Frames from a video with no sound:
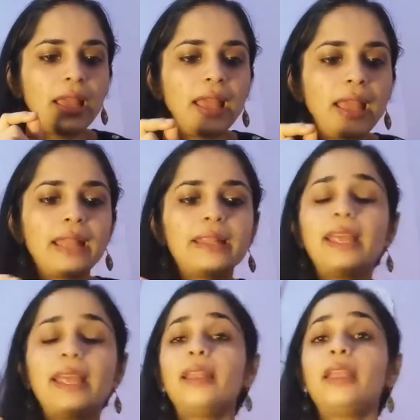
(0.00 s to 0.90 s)
and
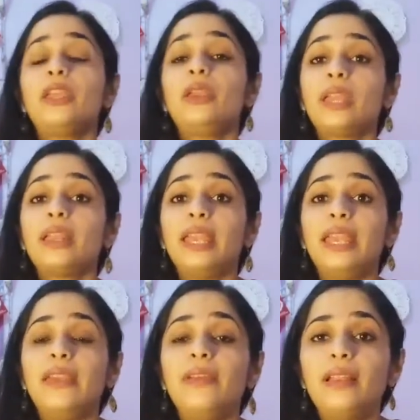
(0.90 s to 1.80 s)
then you
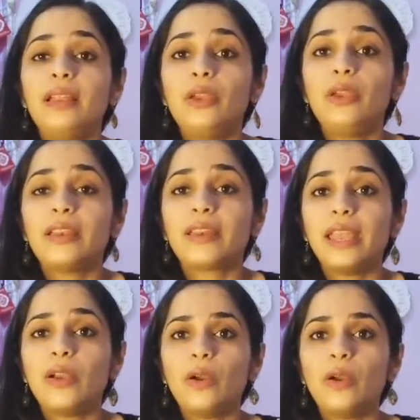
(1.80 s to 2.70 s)
can
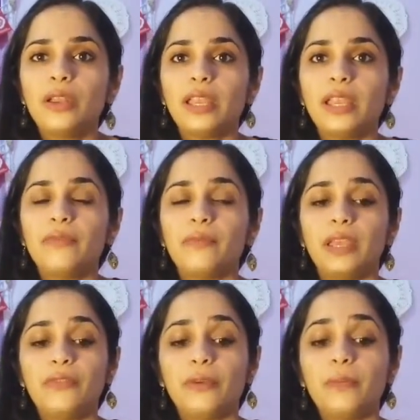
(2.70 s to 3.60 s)
recall your
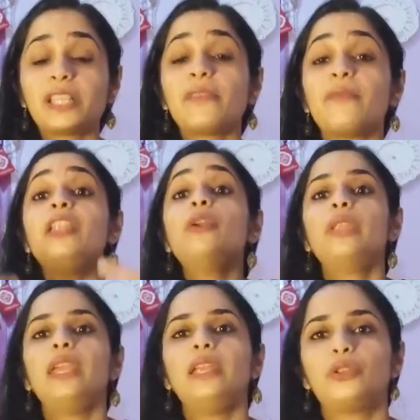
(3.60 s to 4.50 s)
information when you
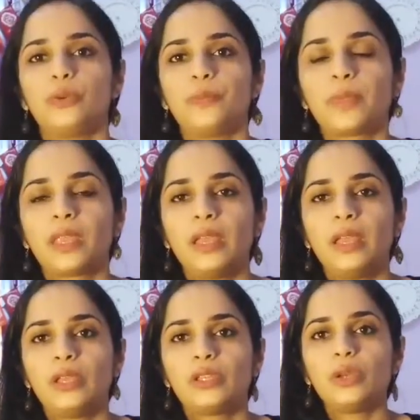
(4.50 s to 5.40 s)
need to.
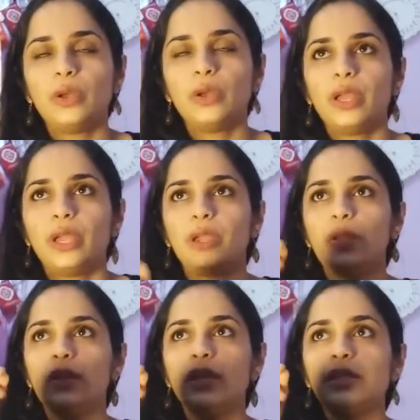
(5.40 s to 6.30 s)
So
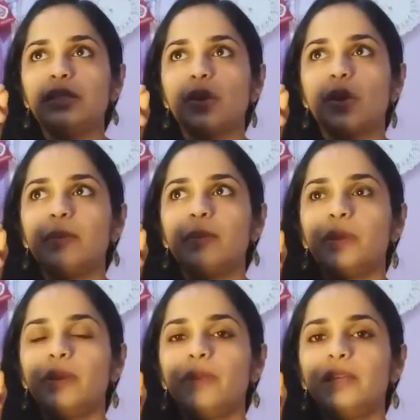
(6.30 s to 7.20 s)
this short-term
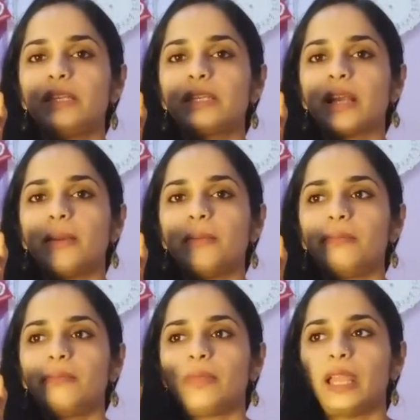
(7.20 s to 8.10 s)
memory will just
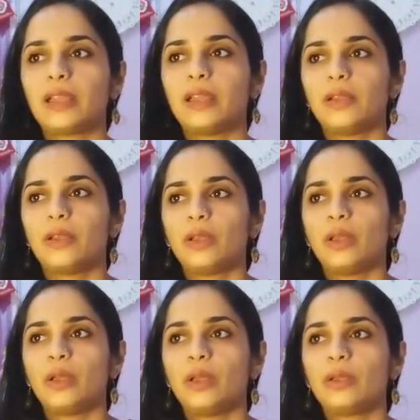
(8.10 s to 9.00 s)
come
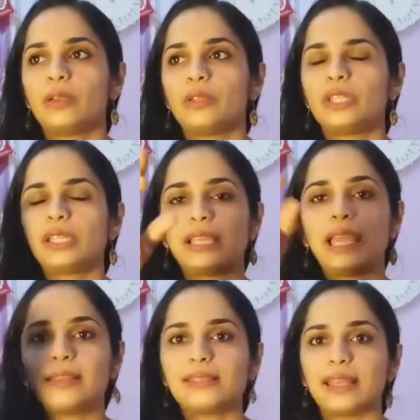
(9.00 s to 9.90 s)
just
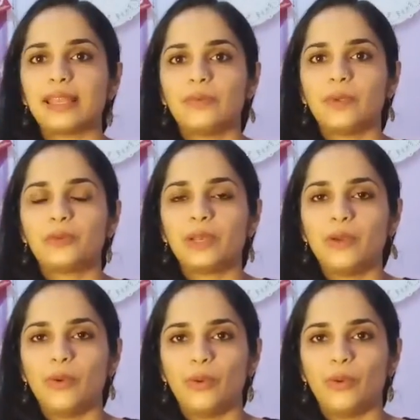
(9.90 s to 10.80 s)
like this, and it will
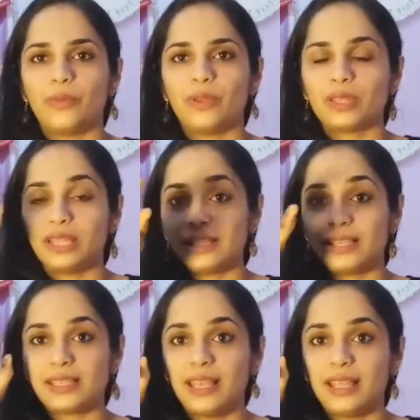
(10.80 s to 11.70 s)
go. So this is
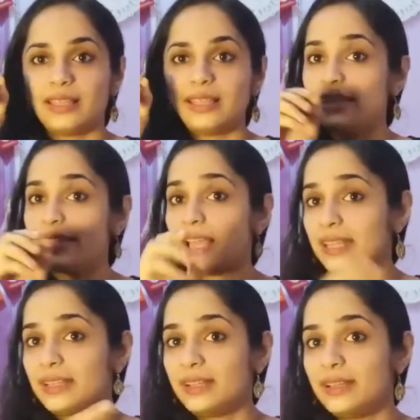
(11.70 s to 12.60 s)

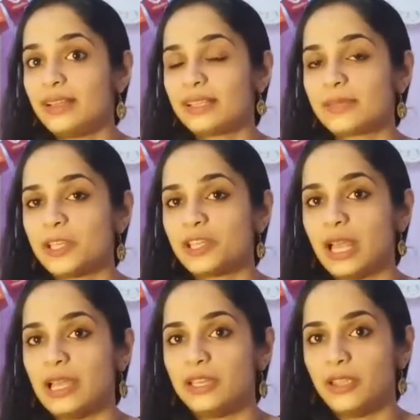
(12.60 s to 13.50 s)
another
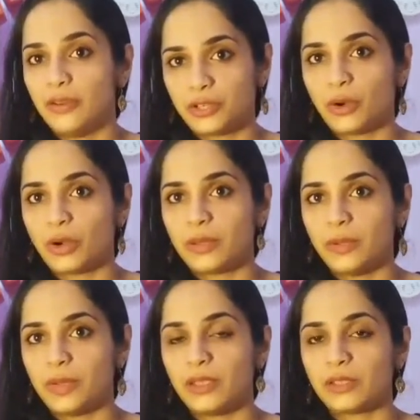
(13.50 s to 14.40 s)
speciality of short-term
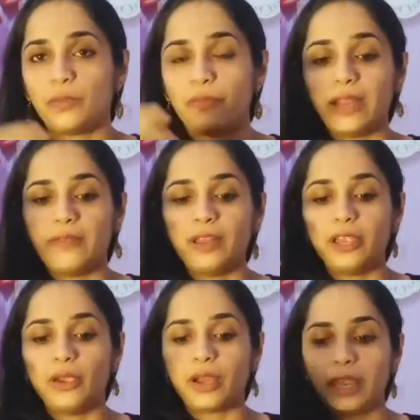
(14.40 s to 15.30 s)
memory. So whenever
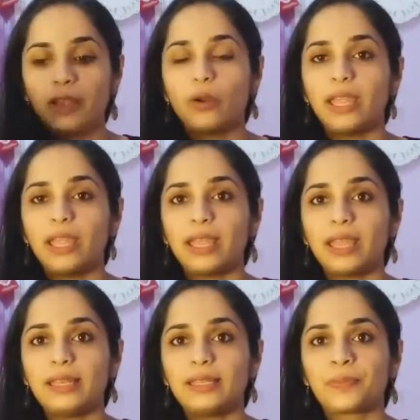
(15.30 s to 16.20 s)
you are recalling
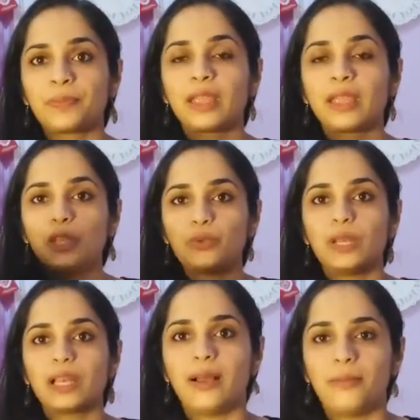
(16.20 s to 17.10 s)
it, it will
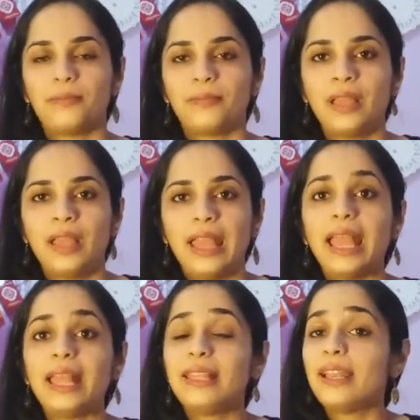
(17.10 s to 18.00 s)
come.
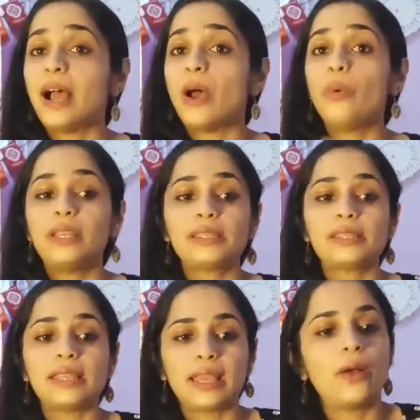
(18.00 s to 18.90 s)
And then how it is
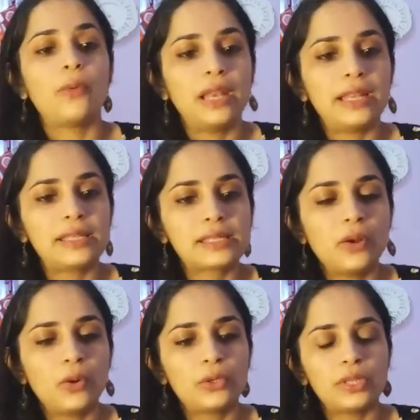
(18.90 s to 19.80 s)
now let's
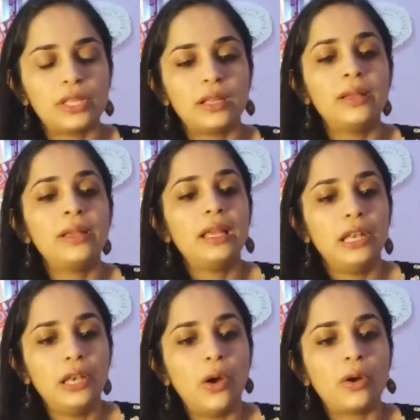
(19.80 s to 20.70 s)
go to the
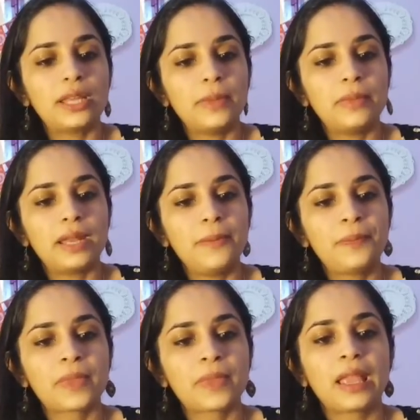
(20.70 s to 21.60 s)
long-term memory.
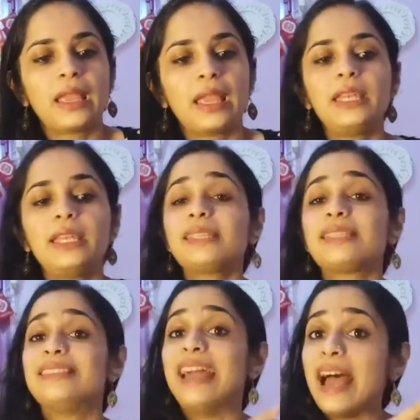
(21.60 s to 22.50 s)
It is
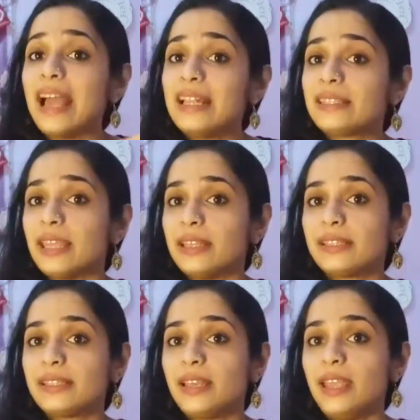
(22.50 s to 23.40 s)
that
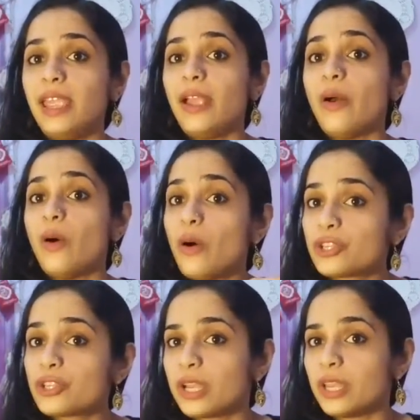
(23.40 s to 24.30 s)
sensory or
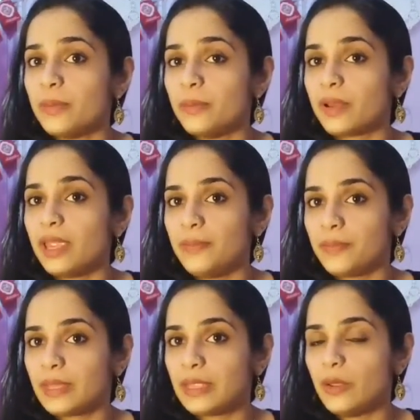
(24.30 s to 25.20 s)
short-term memory,
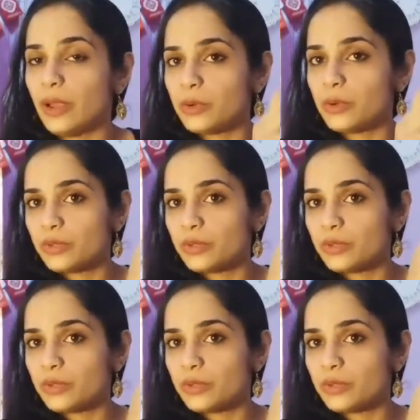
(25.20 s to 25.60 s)
you have to